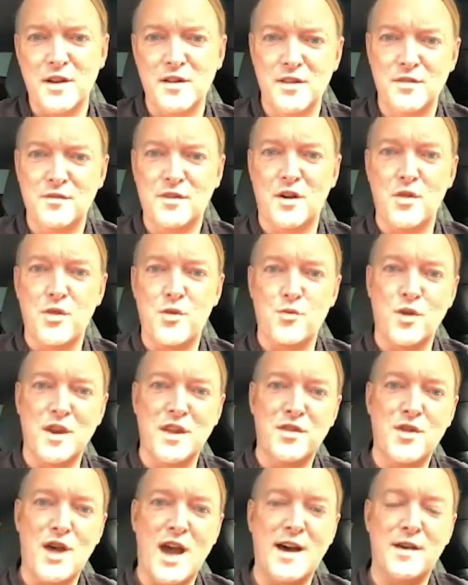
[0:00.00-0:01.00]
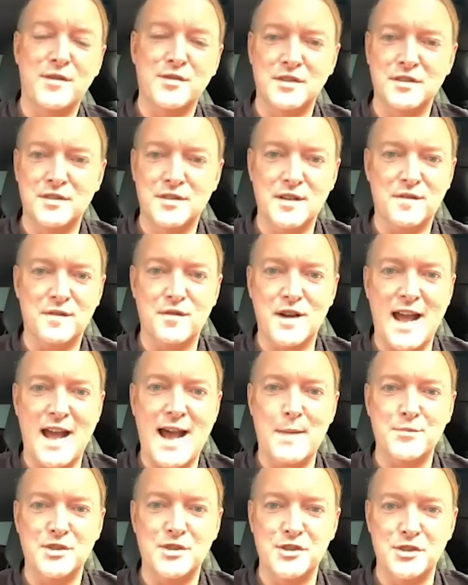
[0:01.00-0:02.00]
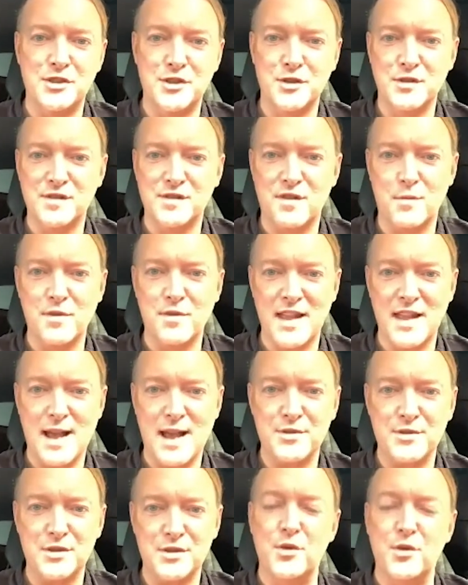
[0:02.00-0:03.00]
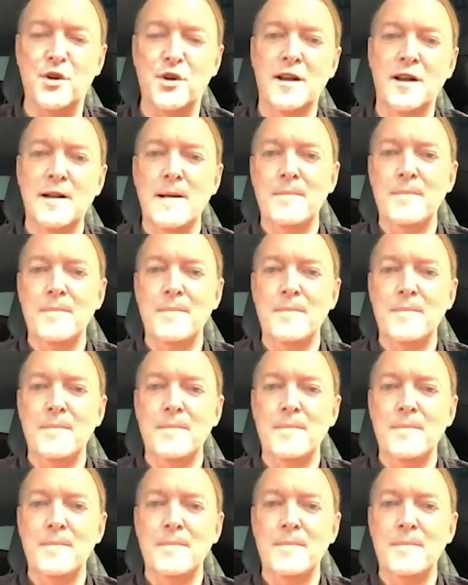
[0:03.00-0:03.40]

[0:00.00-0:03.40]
That you've got 3,000 different apps to choose from in the App Store.